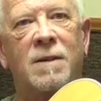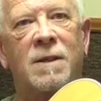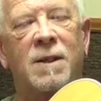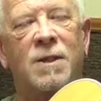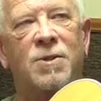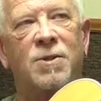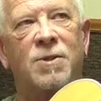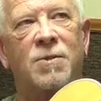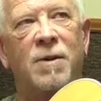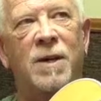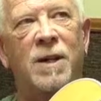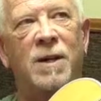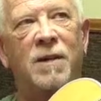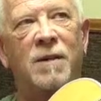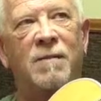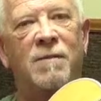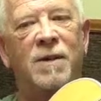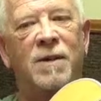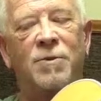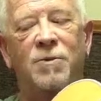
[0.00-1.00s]
Each string
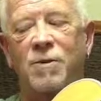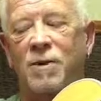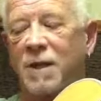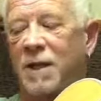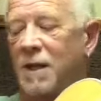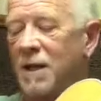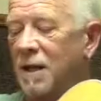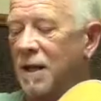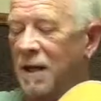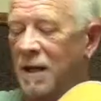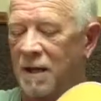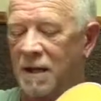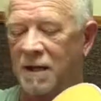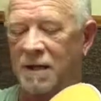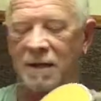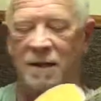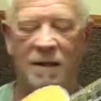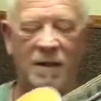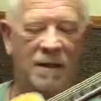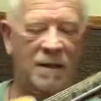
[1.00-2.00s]
individually.
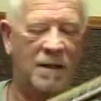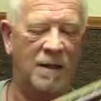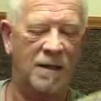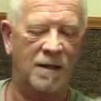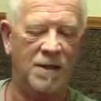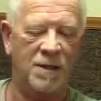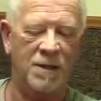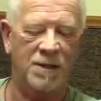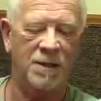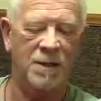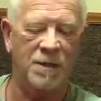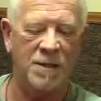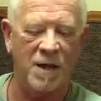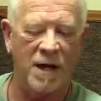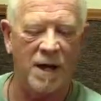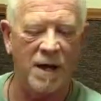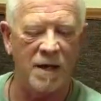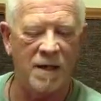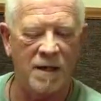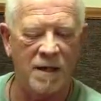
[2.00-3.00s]
This
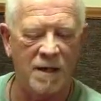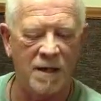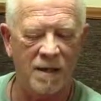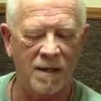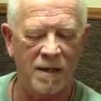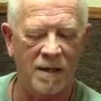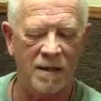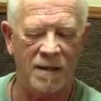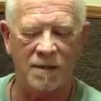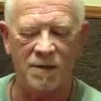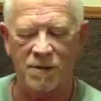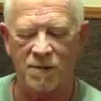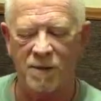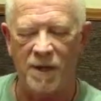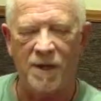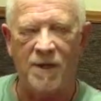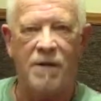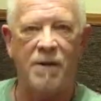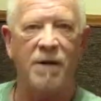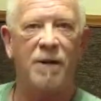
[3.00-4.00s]
guitar is
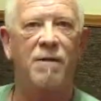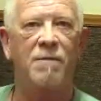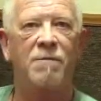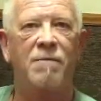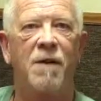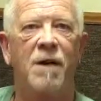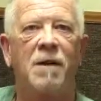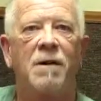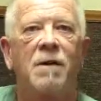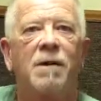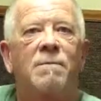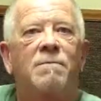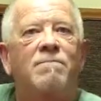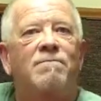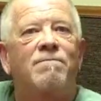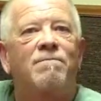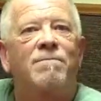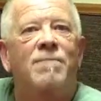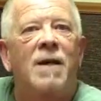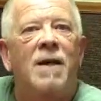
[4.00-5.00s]
ready to have fun.
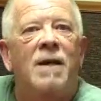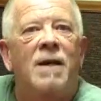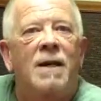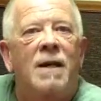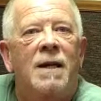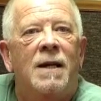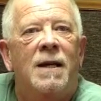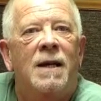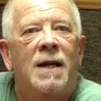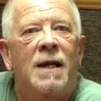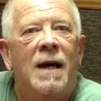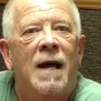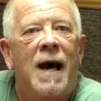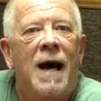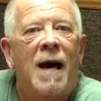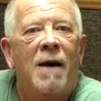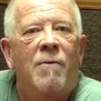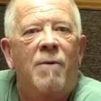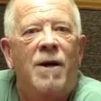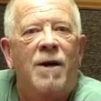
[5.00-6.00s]

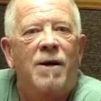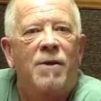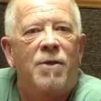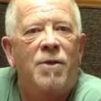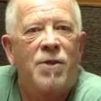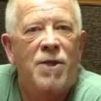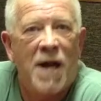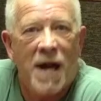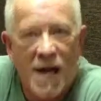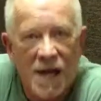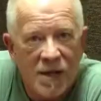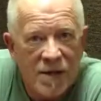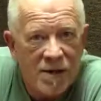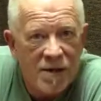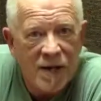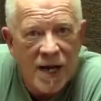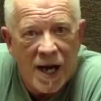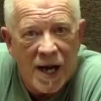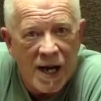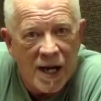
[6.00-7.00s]
I want to thank
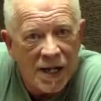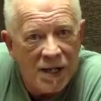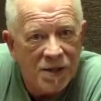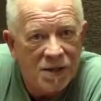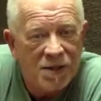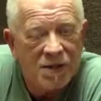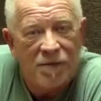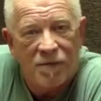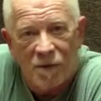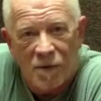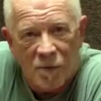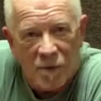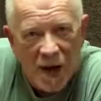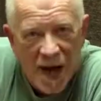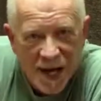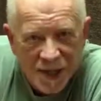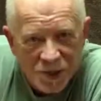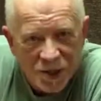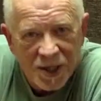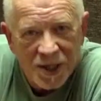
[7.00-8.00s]
you guys for
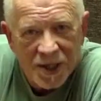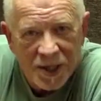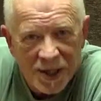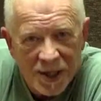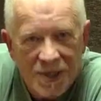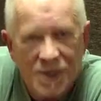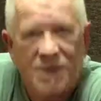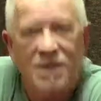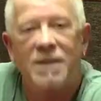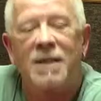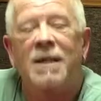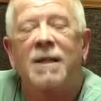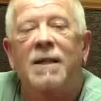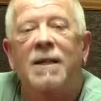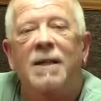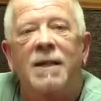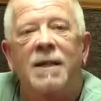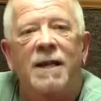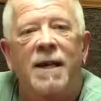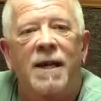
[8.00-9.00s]
watching this.
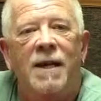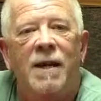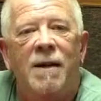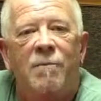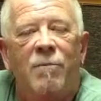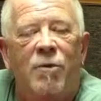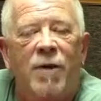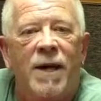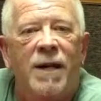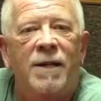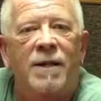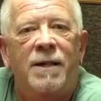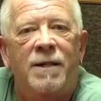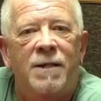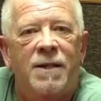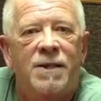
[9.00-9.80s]
Again, I'm Rick.